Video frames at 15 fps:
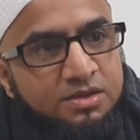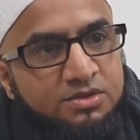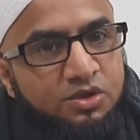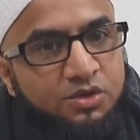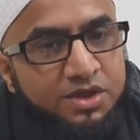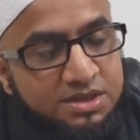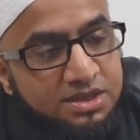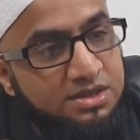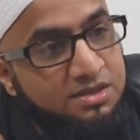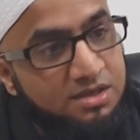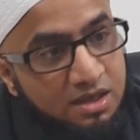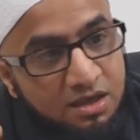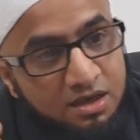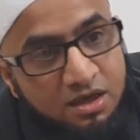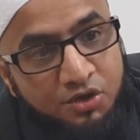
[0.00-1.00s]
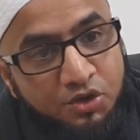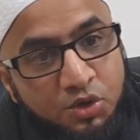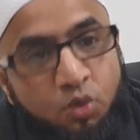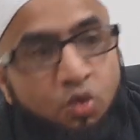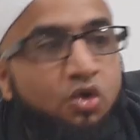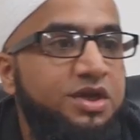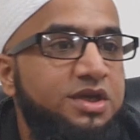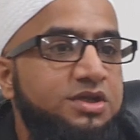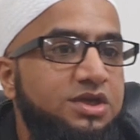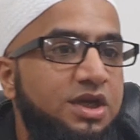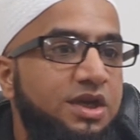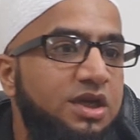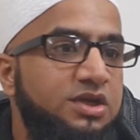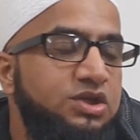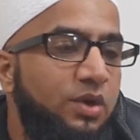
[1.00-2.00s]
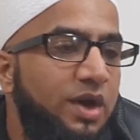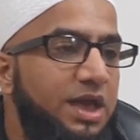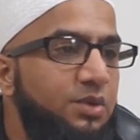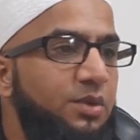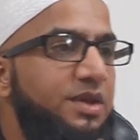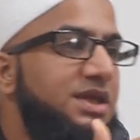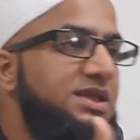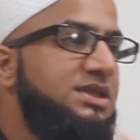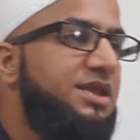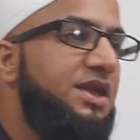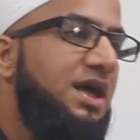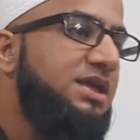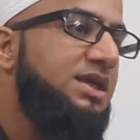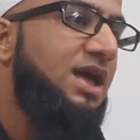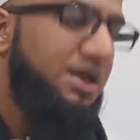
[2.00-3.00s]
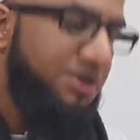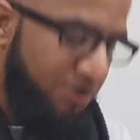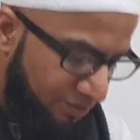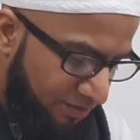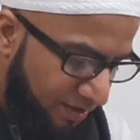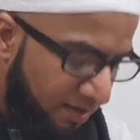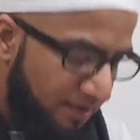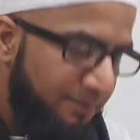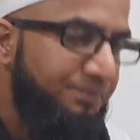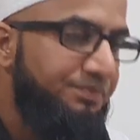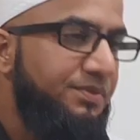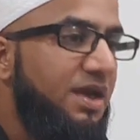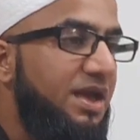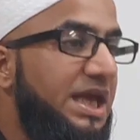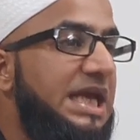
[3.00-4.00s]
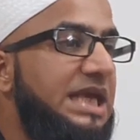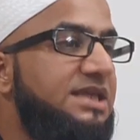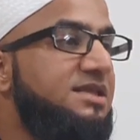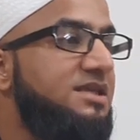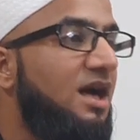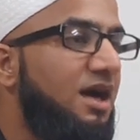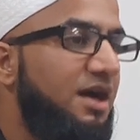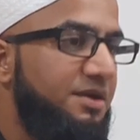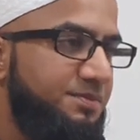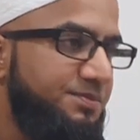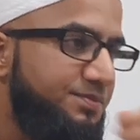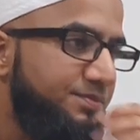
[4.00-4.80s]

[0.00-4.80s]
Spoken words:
So this is a reward in Jannah. So anyway, this third category, Ihsan.